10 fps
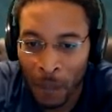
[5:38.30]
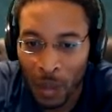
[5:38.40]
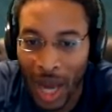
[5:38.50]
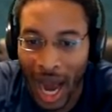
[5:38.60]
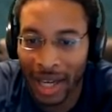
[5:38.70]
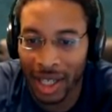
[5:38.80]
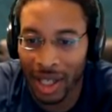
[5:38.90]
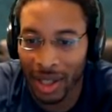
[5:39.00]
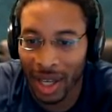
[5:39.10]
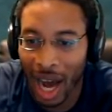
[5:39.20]
Now I
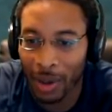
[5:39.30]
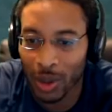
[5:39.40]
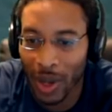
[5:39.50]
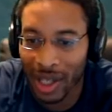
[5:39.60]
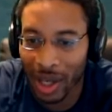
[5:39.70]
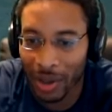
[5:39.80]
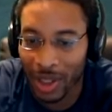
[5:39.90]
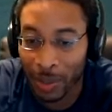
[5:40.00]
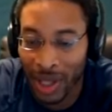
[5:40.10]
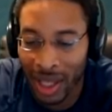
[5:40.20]
didn't either. I was waiting on
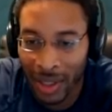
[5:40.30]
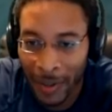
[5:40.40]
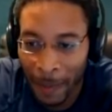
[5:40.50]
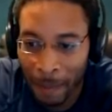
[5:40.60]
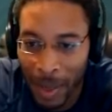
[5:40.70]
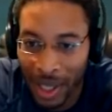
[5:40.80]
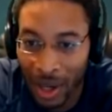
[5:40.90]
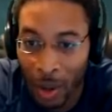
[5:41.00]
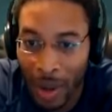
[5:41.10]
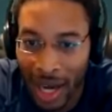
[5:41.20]
the spin, but it
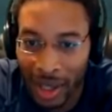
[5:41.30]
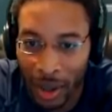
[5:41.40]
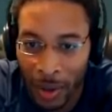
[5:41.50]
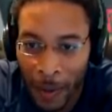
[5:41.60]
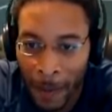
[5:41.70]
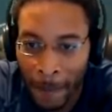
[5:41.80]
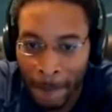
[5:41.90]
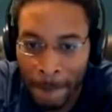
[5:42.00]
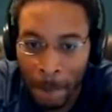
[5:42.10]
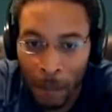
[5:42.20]
don't matter though.
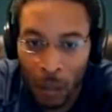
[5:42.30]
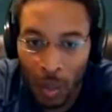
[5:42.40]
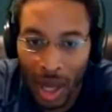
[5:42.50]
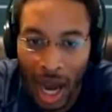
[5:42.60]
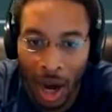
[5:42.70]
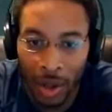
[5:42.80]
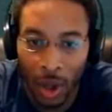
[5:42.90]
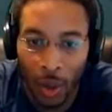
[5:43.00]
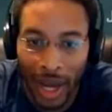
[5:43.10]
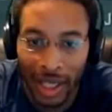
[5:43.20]
I don't
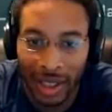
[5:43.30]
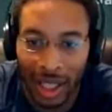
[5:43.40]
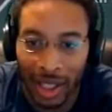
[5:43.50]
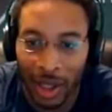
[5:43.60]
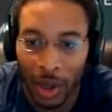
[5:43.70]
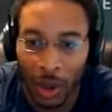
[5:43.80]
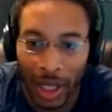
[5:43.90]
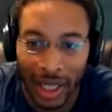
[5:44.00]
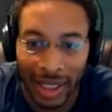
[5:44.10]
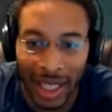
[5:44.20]
know where this other dude
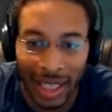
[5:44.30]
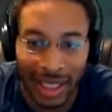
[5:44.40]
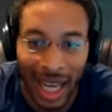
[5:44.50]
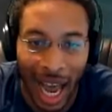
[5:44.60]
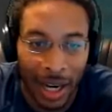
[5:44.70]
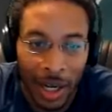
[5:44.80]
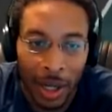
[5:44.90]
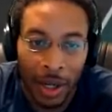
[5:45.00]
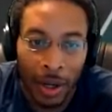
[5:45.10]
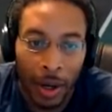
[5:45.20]
is. He is not.
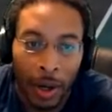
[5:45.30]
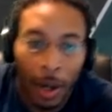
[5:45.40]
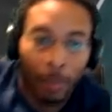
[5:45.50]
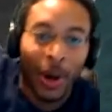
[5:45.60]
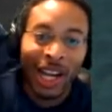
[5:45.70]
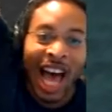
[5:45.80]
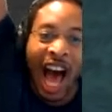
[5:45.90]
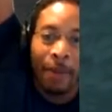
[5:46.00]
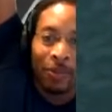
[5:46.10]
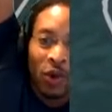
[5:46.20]
Pull
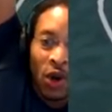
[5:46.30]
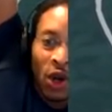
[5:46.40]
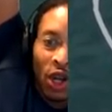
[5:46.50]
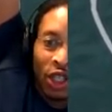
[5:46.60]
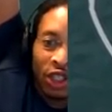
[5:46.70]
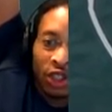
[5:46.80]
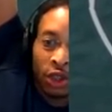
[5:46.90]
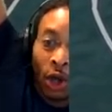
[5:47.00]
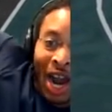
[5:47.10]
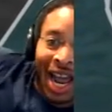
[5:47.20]
up.
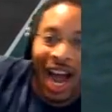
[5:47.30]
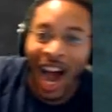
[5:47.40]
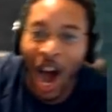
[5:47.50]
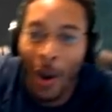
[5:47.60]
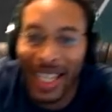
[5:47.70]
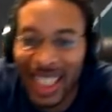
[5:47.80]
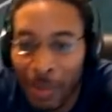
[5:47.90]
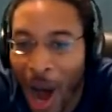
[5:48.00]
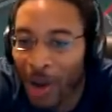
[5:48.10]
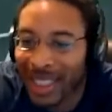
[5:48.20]
oh, I
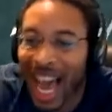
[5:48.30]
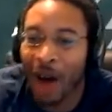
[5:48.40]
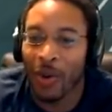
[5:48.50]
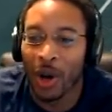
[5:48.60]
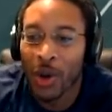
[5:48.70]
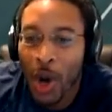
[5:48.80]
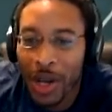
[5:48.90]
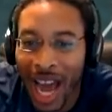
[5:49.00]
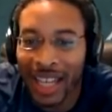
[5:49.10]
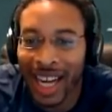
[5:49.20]
smoked that one.
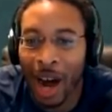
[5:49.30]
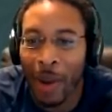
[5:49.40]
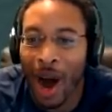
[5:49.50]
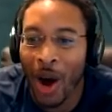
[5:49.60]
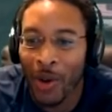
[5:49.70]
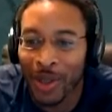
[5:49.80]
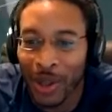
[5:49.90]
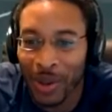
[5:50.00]
Now come on.